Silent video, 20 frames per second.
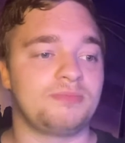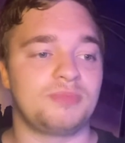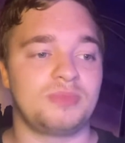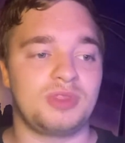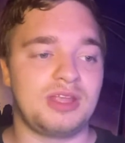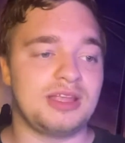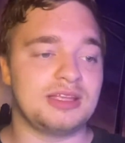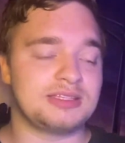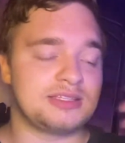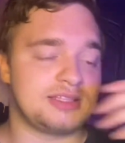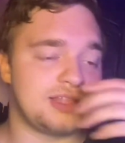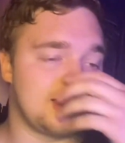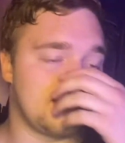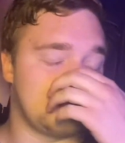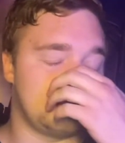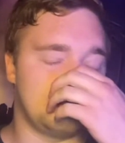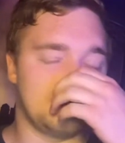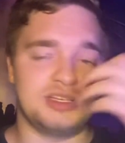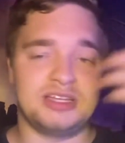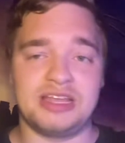he's the
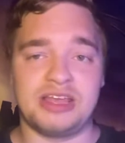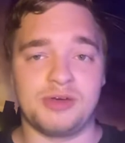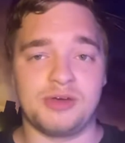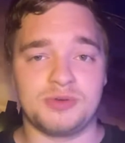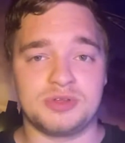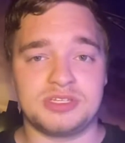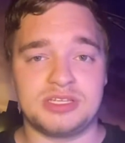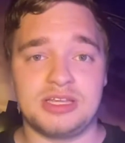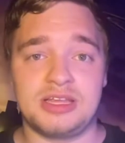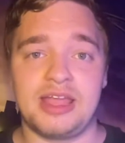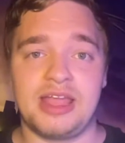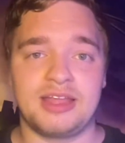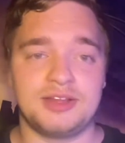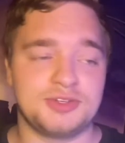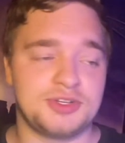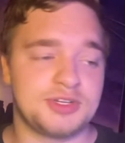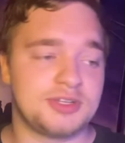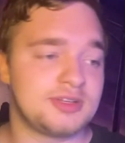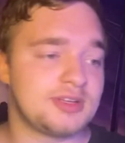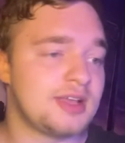DOC
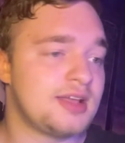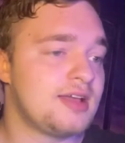agent.